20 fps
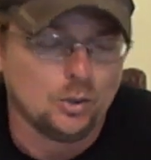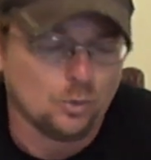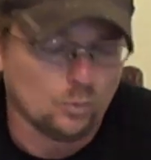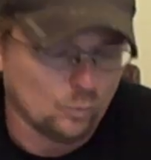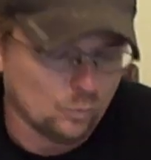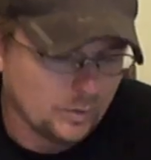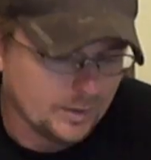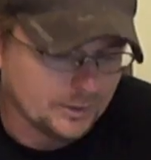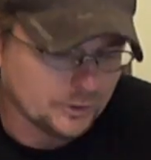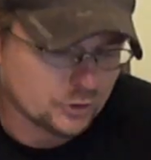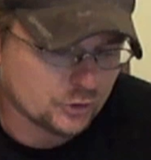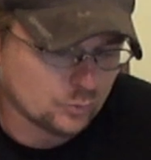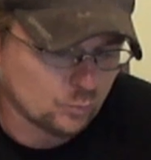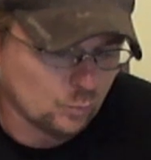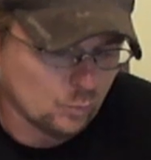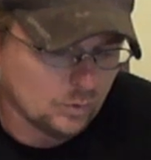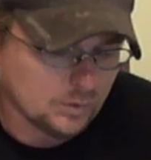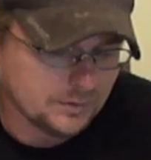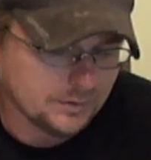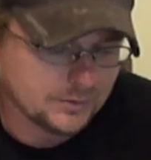which
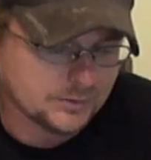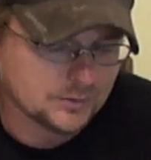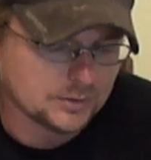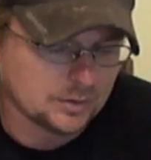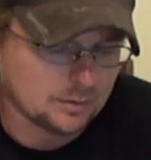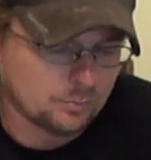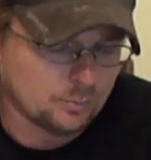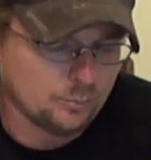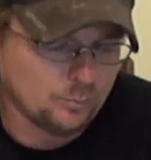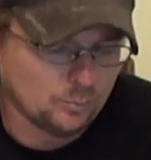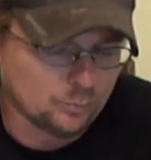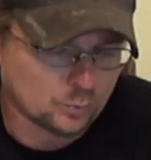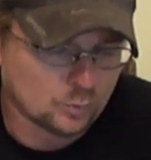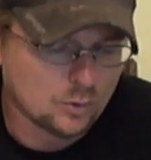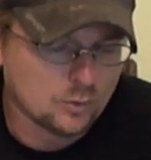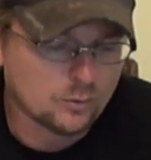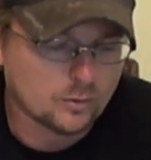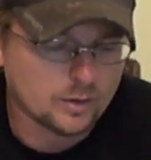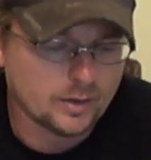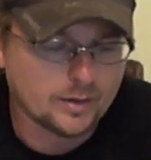was a
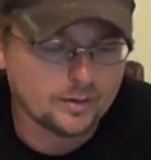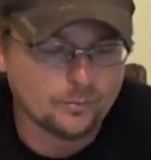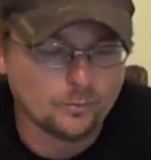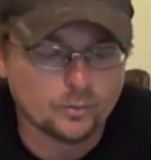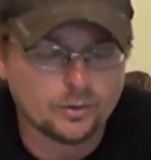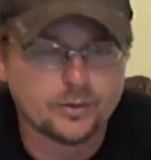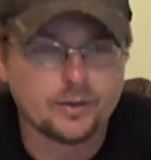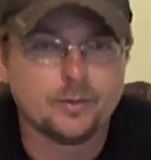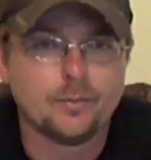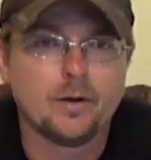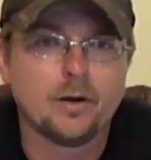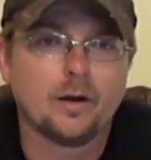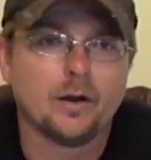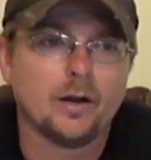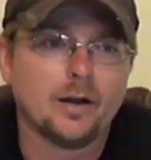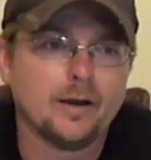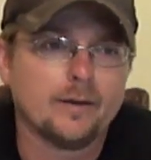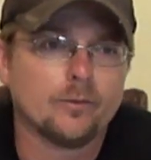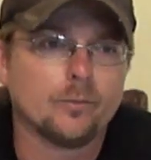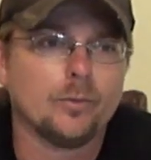program where the American
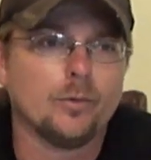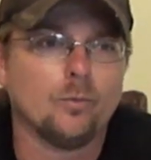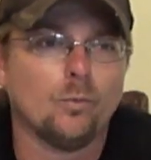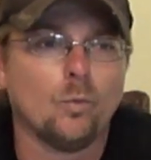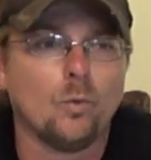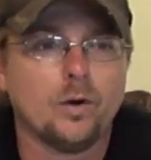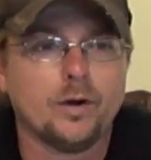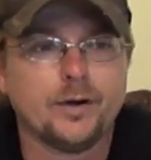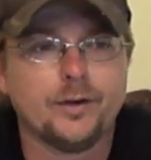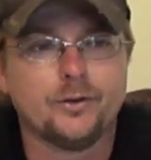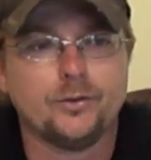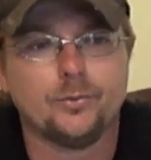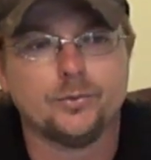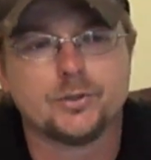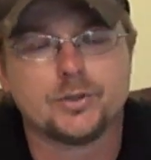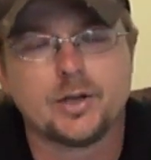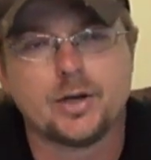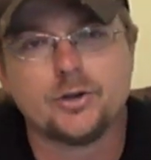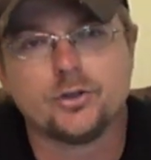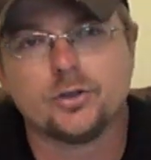government wanted to
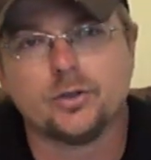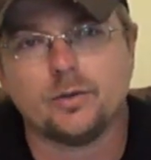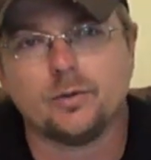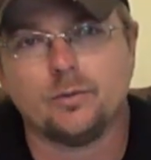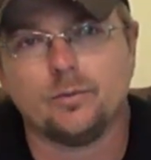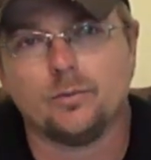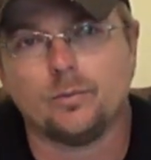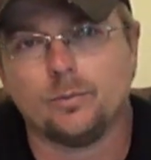essentially